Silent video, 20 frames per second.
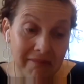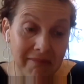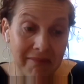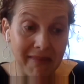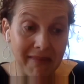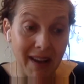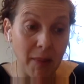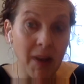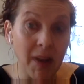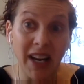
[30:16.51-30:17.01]

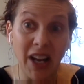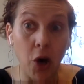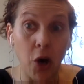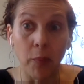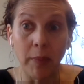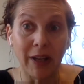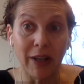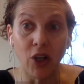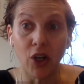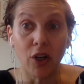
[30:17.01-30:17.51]
I'm not
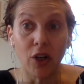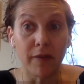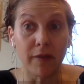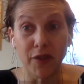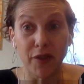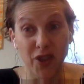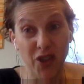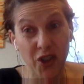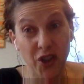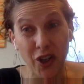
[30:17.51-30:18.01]
helping her
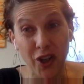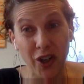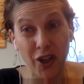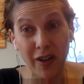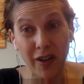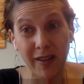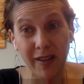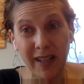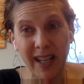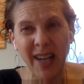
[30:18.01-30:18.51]
for
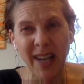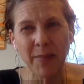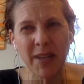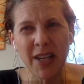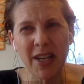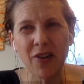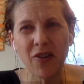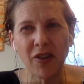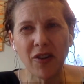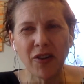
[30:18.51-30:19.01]
sure. And I'm
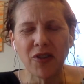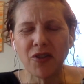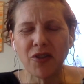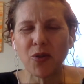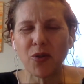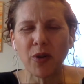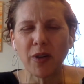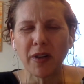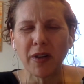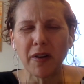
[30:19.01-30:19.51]
here under
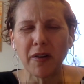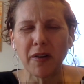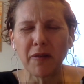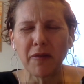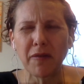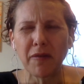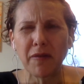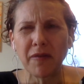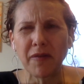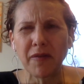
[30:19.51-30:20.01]
sort
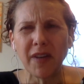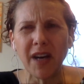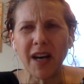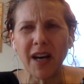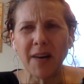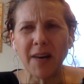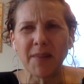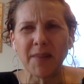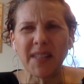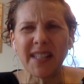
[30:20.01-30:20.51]
of
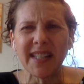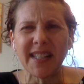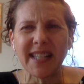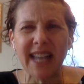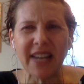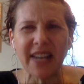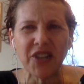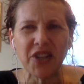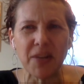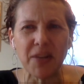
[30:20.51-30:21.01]
um,
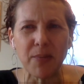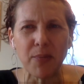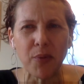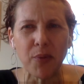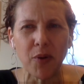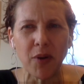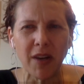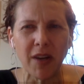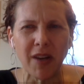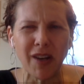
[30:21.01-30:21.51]
sketchy,
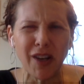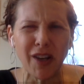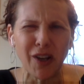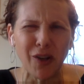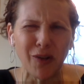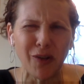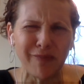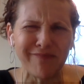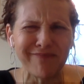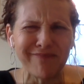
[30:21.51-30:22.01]
you
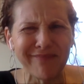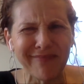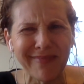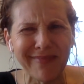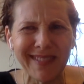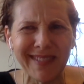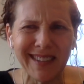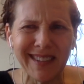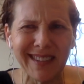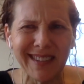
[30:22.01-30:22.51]
know,
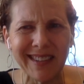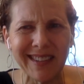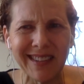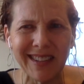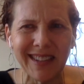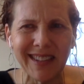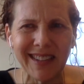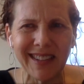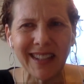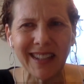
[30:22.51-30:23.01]

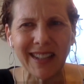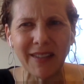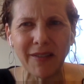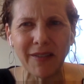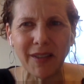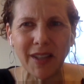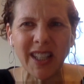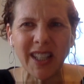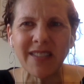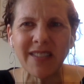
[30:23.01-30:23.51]

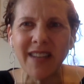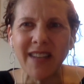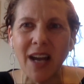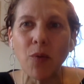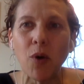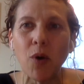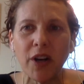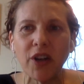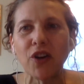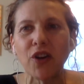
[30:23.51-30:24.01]
because I
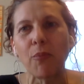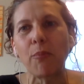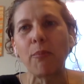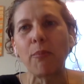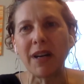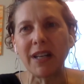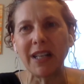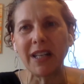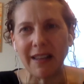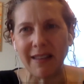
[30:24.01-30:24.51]
want your
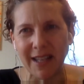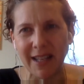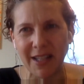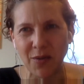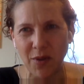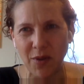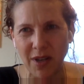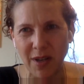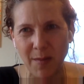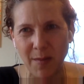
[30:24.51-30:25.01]
money.
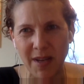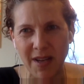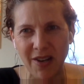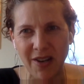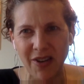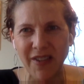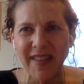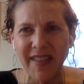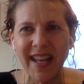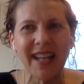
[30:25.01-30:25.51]
That's why I'm yeah. here.
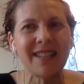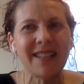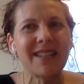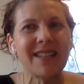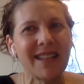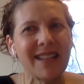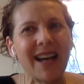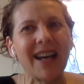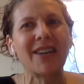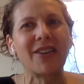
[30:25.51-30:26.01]
And that's
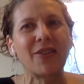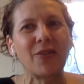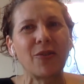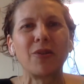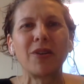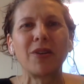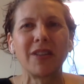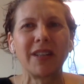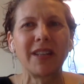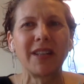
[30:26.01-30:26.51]
not a
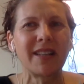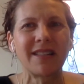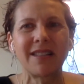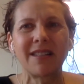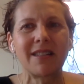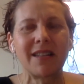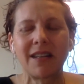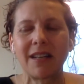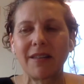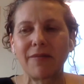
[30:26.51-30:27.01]
really, that's
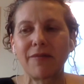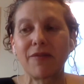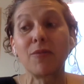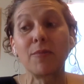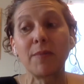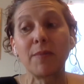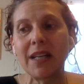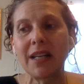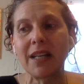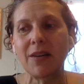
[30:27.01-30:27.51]
not, for
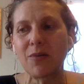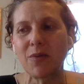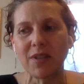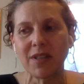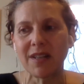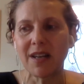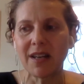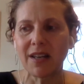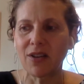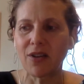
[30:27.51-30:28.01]
me, it was
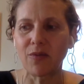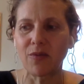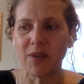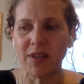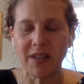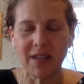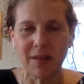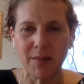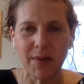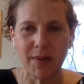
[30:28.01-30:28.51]
not a good
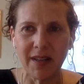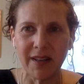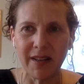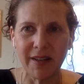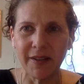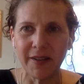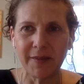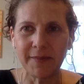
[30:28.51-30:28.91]
reason to be there.